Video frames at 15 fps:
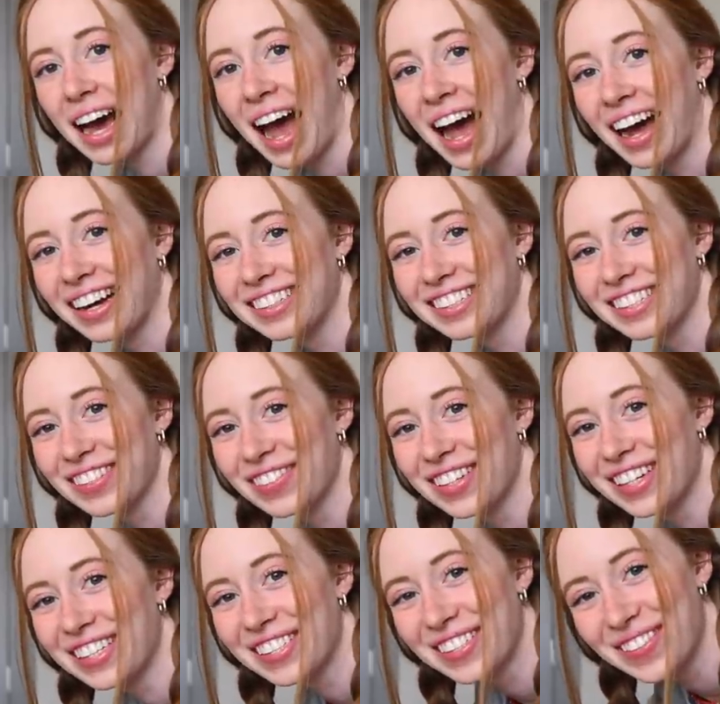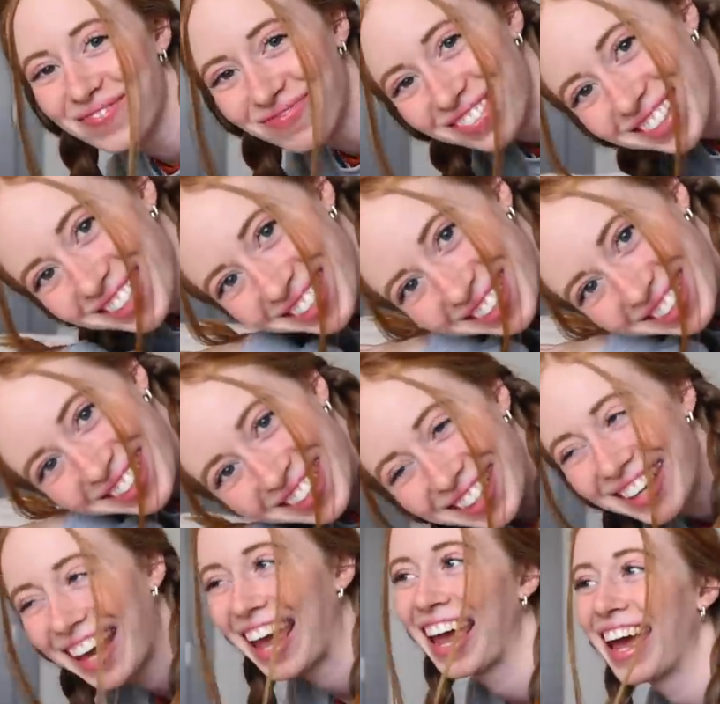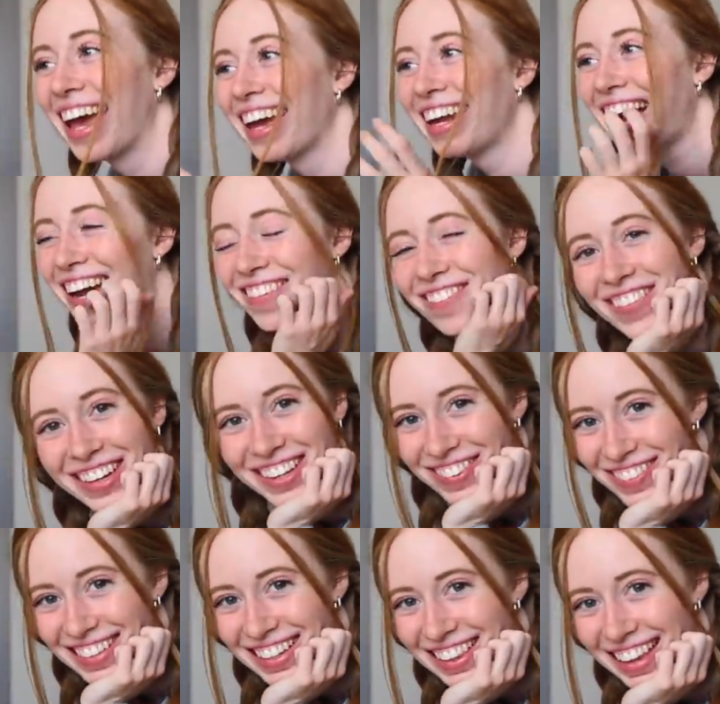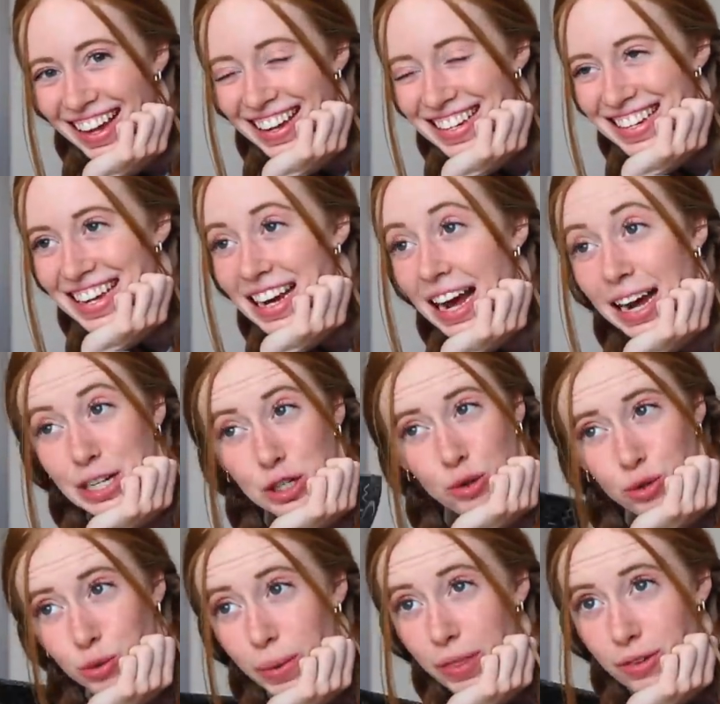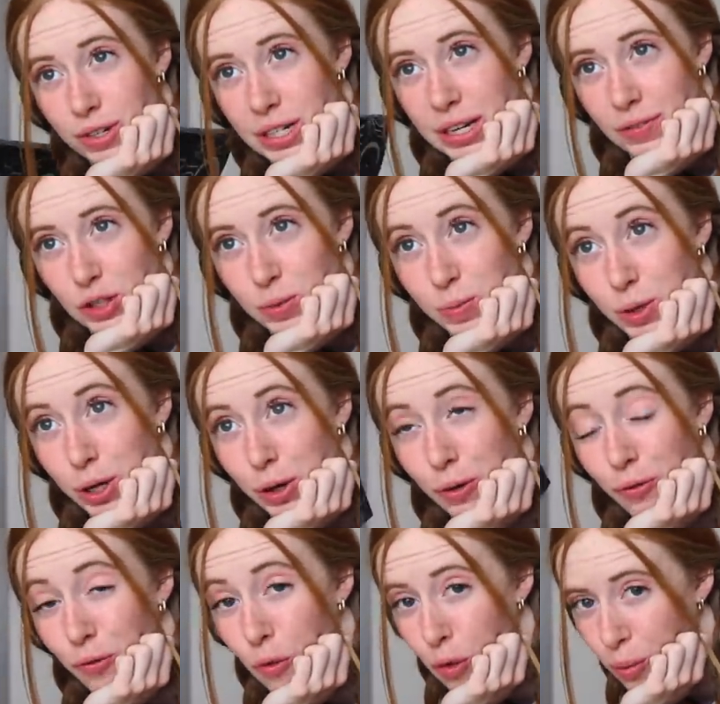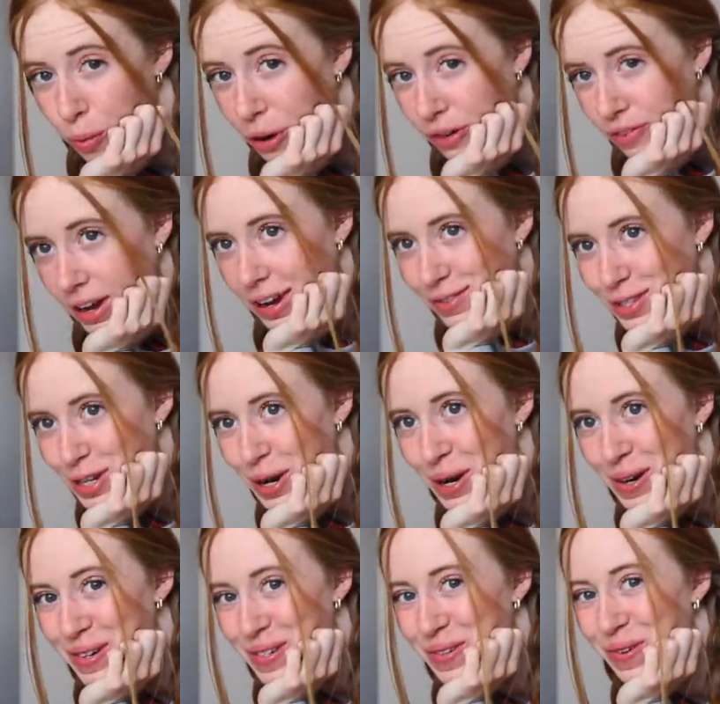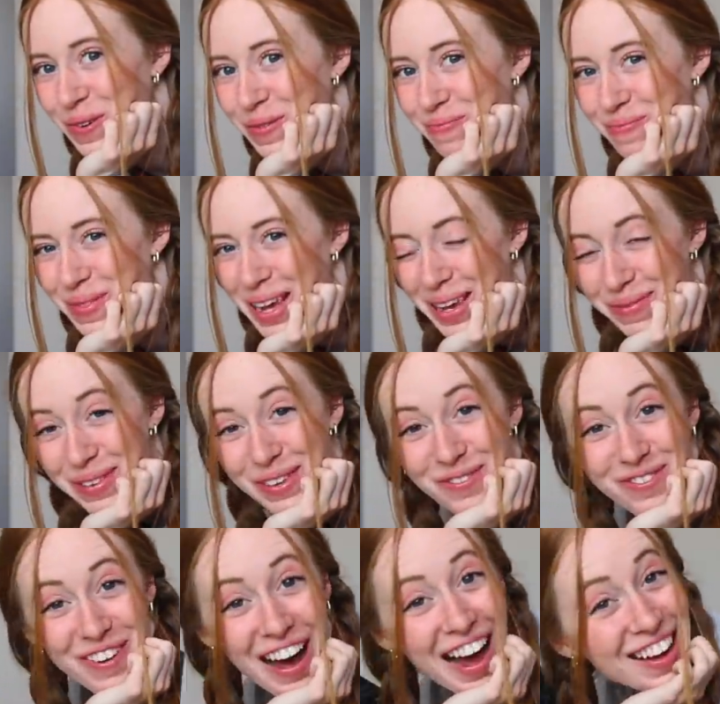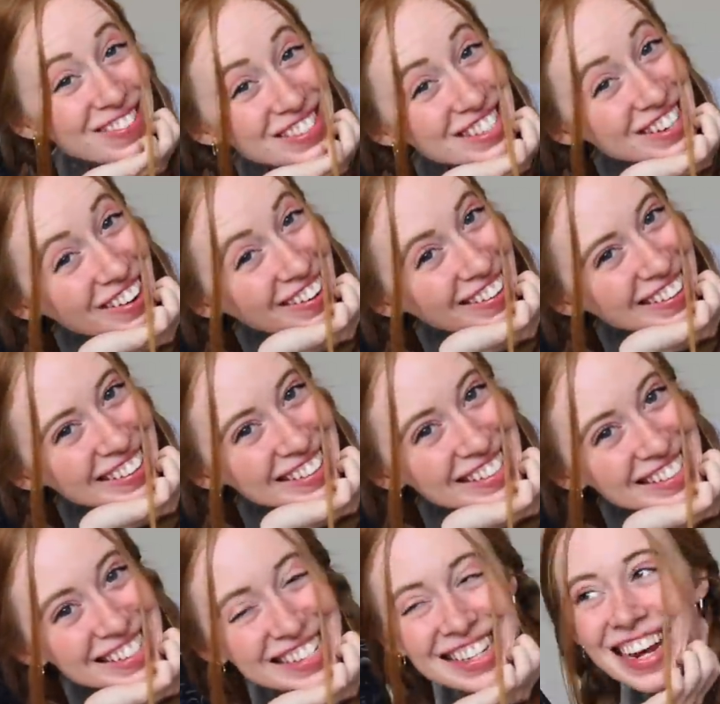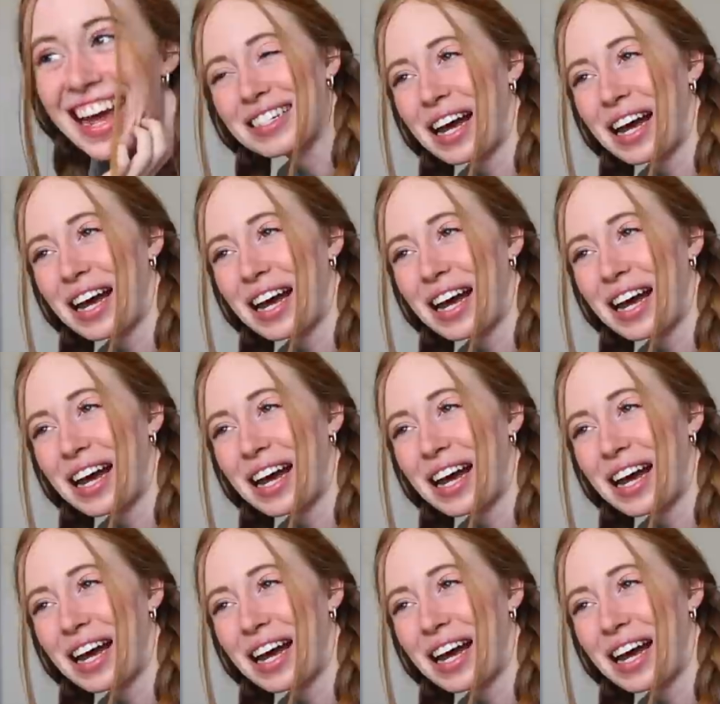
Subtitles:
I just finished the book and I really liked it. I don't know whether to give this book 4.5 stars or maybe 5 stars.